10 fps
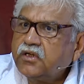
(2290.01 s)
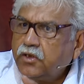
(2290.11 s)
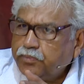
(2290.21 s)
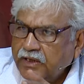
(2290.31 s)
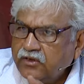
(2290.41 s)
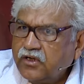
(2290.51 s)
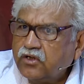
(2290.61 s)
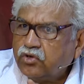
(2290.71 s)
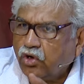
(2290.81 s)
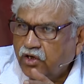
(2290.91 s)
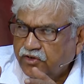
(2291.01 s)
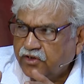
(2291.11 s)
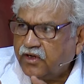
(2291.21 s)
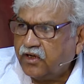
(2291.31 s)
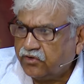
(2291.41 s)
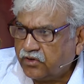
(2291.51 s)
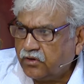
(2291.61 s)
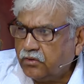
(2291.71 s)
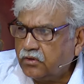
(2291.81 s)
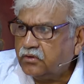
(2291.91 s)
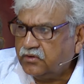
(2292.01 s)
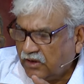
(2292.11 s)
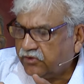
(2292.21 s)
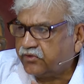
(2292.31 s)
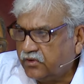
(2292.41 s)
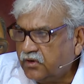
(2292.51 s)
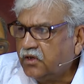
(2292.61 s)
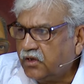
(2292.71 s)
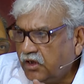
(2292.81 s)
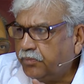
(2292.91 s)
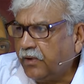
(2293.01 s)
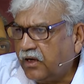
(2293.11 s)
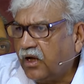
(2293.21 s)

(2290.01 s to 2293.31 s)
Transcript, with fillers: Dependent origination. Yes depend.